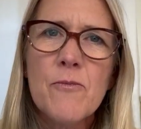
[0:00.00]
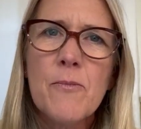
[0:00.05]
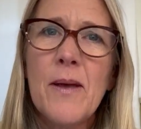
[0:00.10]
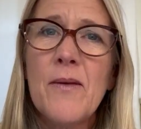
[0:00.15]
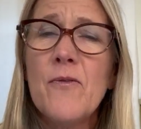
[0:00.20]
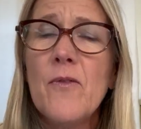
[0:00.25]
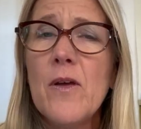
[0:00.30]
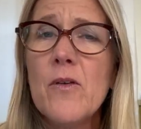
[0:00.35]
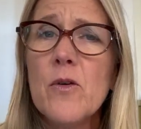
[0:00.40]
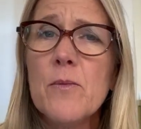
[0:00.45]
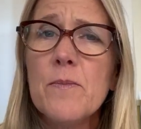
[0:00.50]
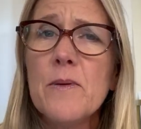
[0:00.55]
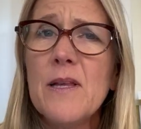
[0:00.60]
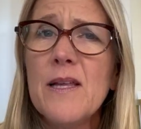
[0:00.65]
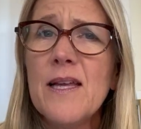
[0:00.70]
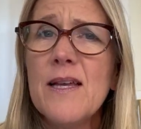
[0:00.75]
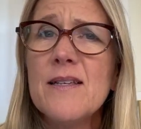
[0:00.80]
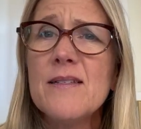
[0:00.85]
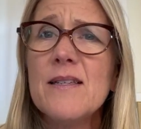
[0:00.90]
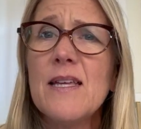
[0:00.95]
my favorite
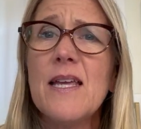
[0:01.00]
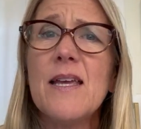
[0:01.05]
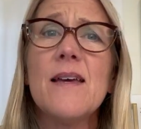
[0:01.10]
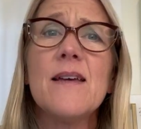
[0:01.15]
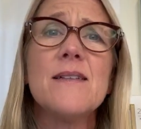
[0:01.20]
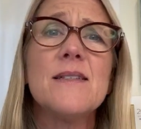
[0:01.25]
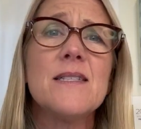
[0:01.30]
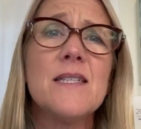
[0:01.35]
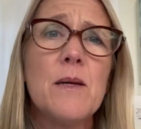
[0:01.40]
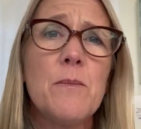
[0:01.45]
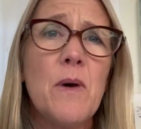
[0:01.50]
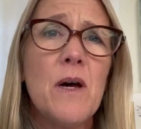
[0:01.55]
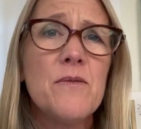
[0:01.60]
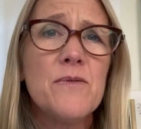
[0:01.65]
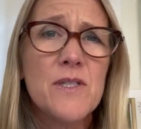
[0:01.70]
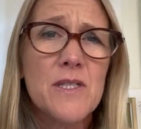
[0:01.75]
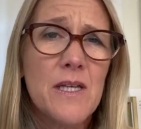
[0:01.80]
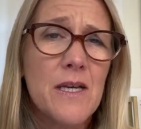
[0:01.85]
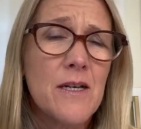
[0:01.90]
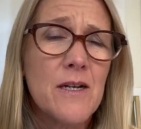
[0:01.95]
place, and some of
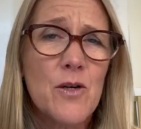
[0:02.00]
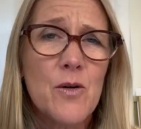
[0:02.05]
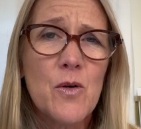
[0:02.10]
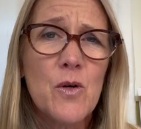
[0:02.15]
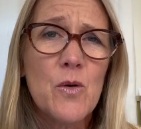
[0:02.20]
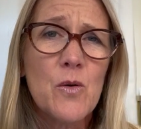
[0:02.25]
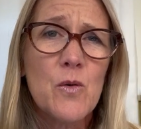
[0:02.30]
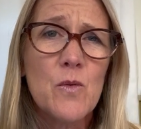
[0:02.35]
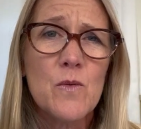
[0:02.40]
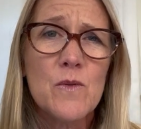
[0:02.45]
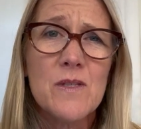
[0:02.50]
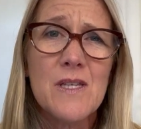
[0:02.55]
Santa Cruz.